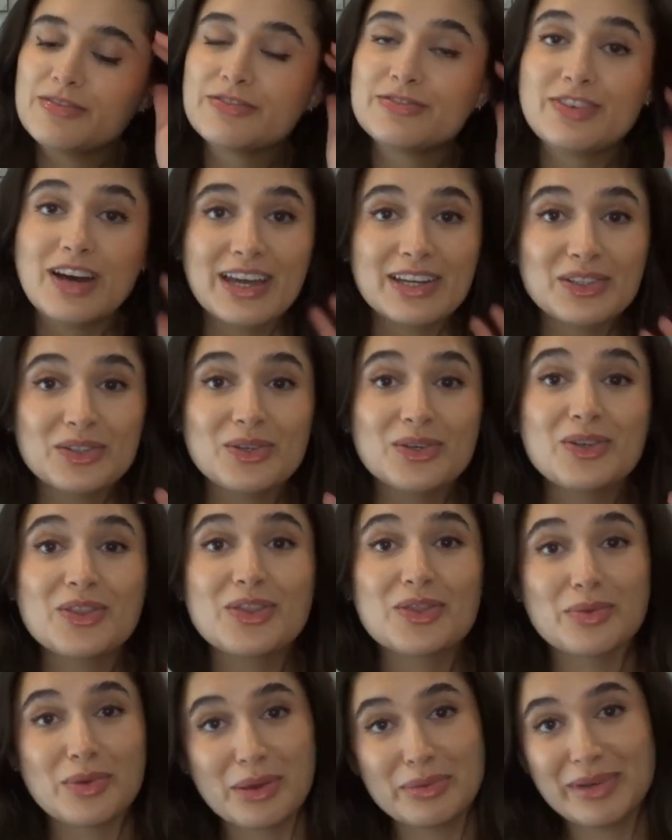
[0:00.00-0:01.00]
final
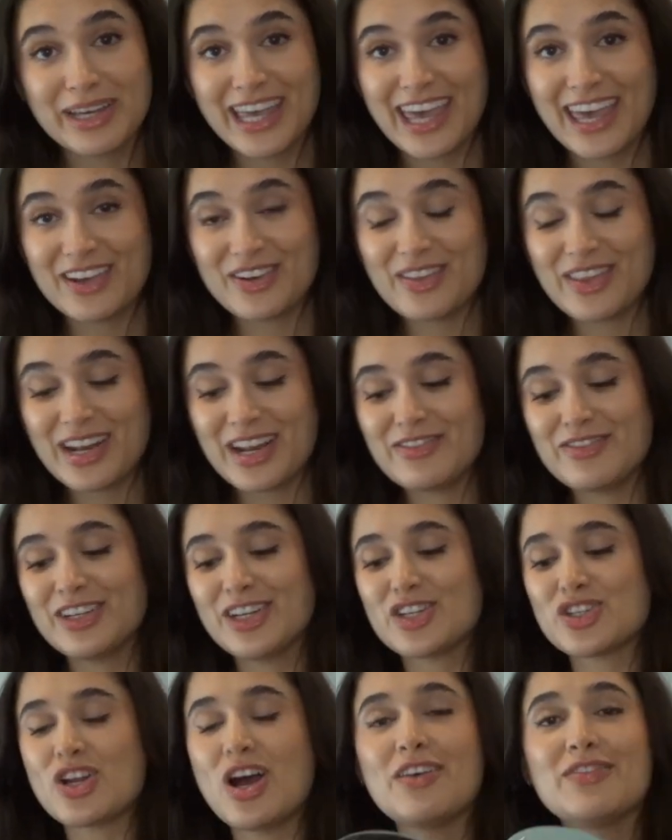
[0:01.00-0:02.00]
three wick candle that I
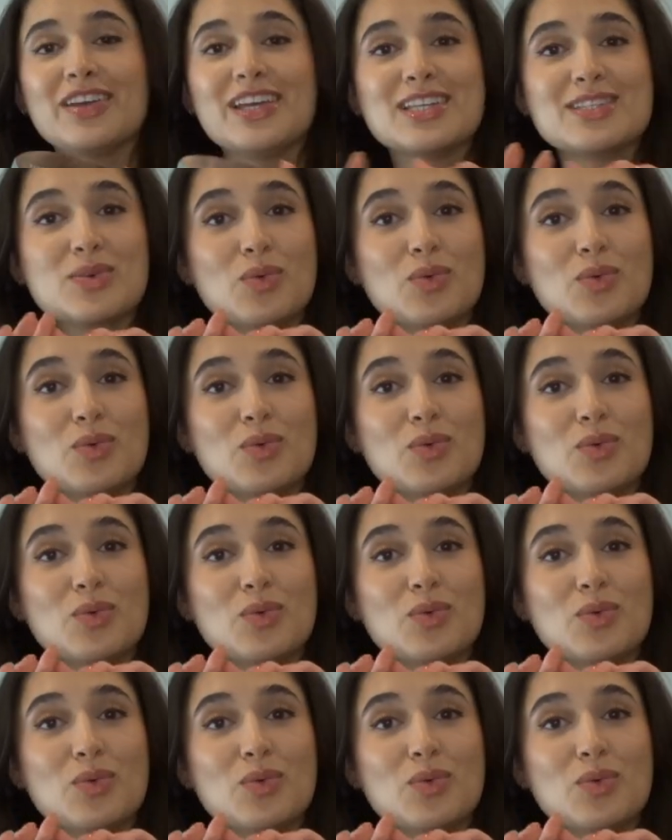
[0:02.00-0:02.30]
finished off is